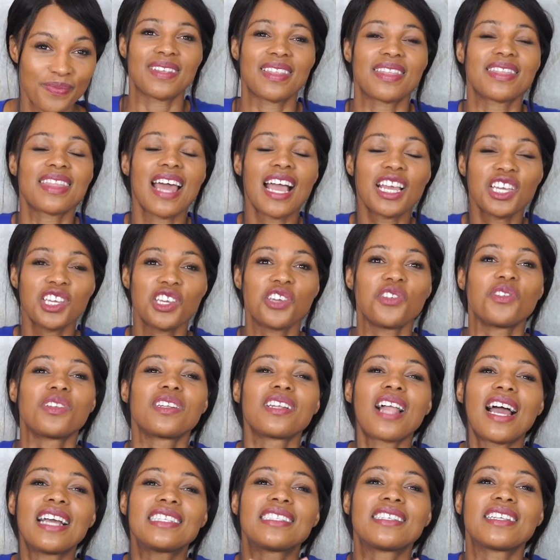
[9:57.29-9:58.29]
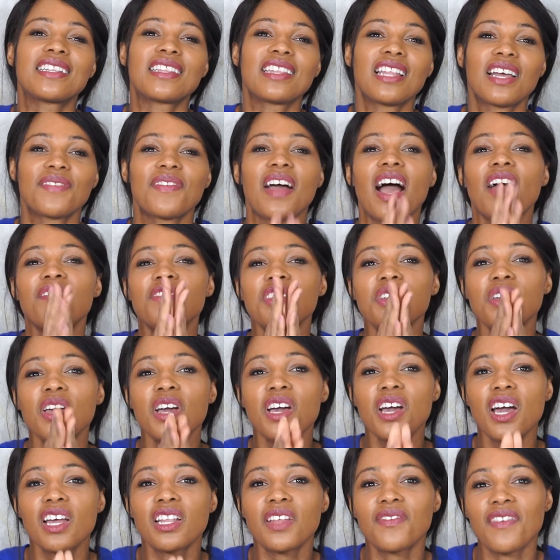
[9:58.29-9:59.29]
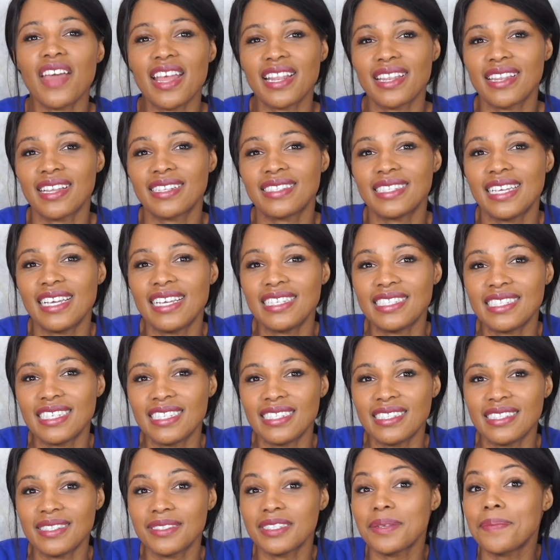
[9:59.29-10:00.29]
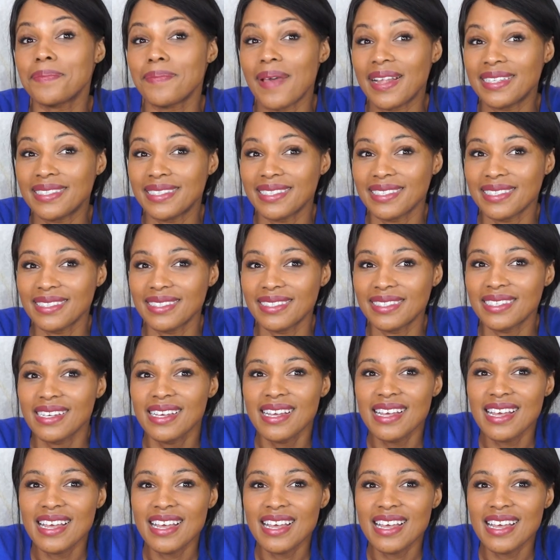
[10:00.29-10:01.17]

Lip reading: Thank you, light and love. Have you heard of any of the teachings mentioned?